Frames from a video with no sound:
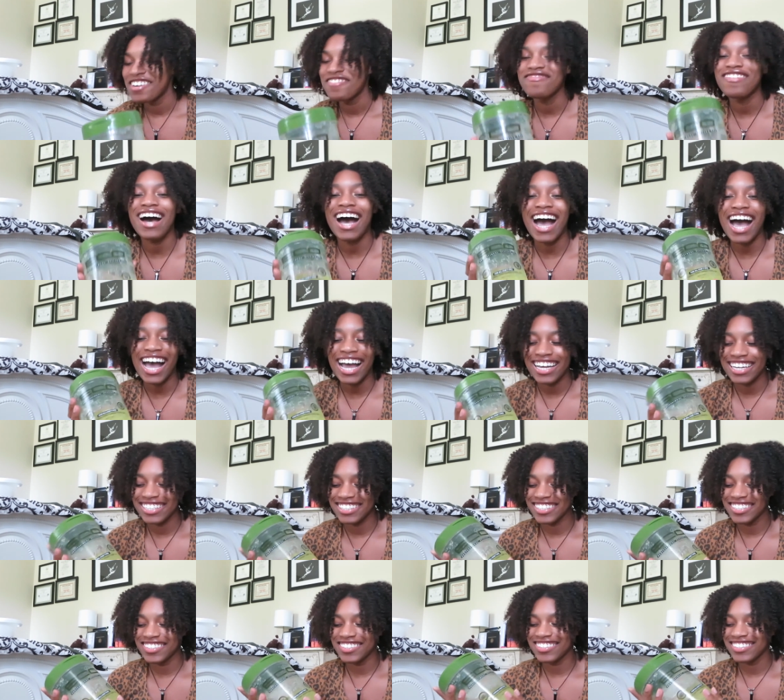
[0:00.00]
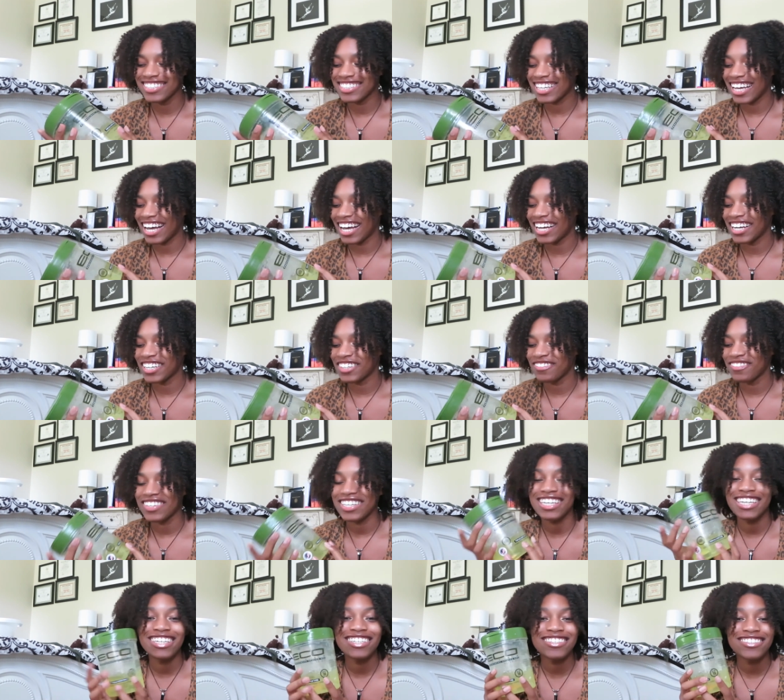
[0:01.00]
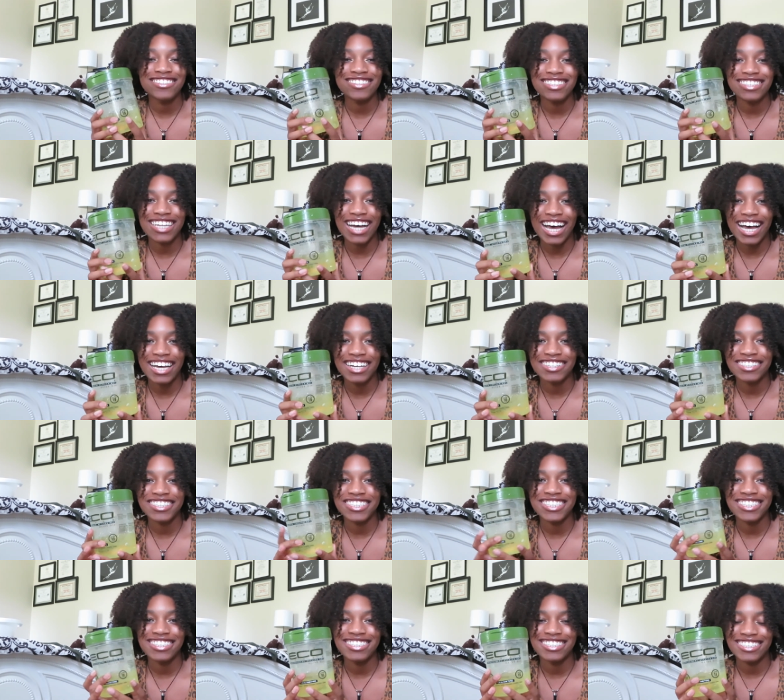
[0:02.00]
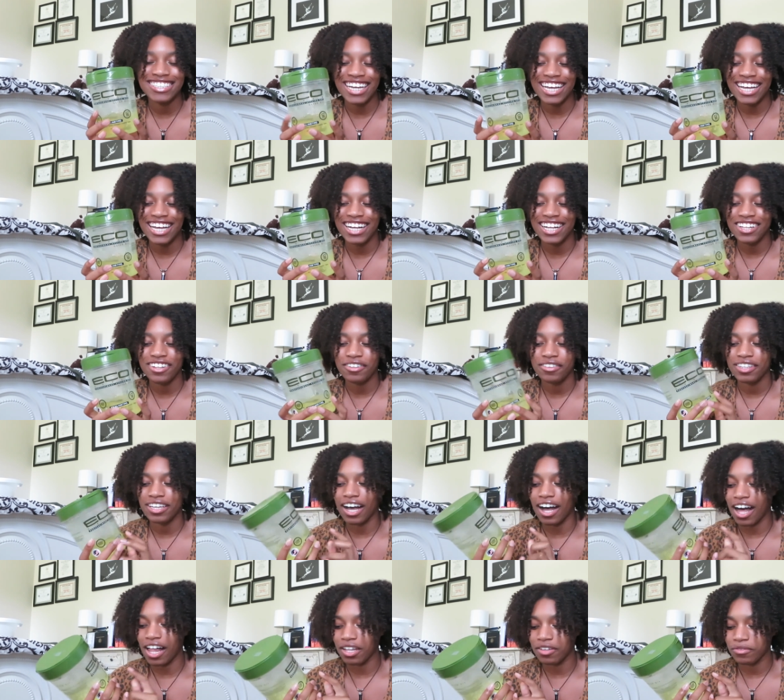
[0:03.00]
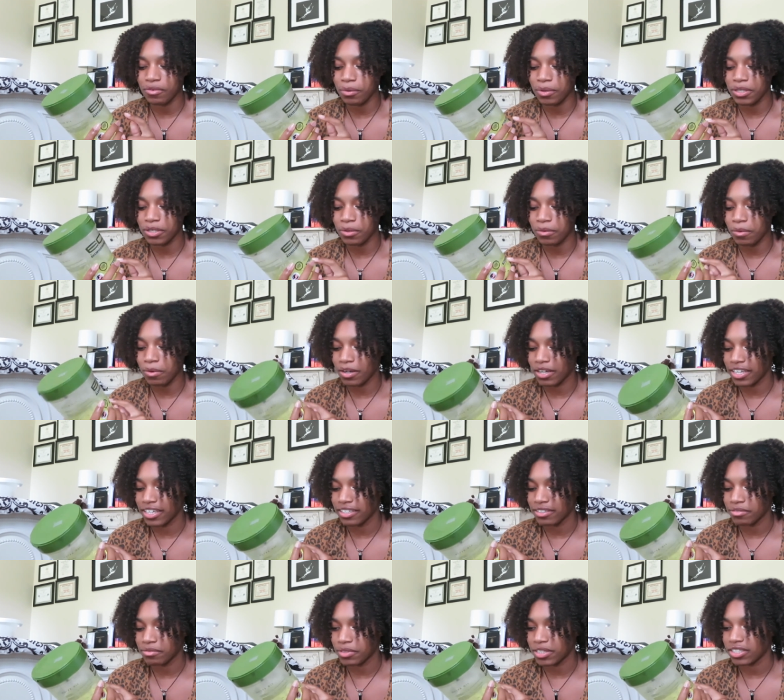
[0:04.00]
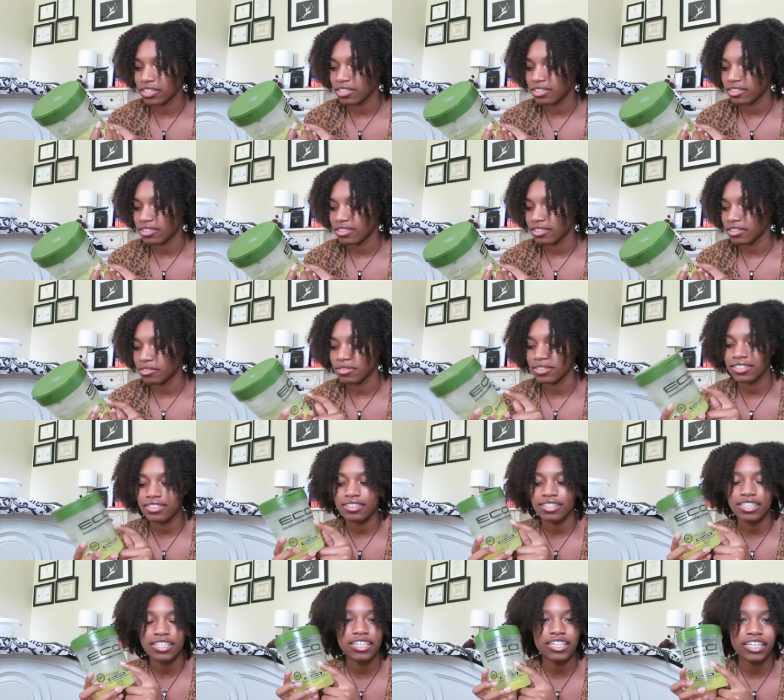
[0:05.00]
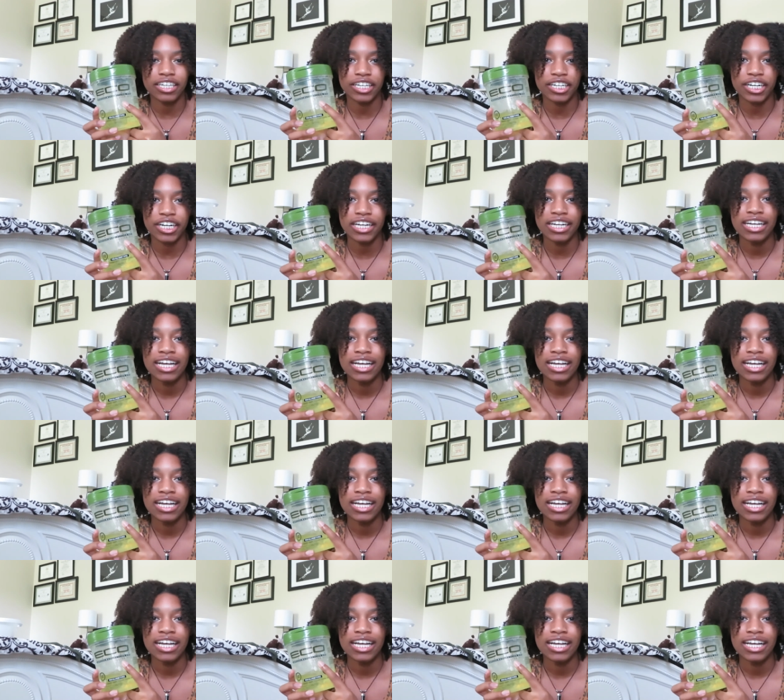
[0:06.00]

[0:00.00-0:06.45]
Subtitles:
But I use Eco Styler gel, the olive oil one, which you can see here.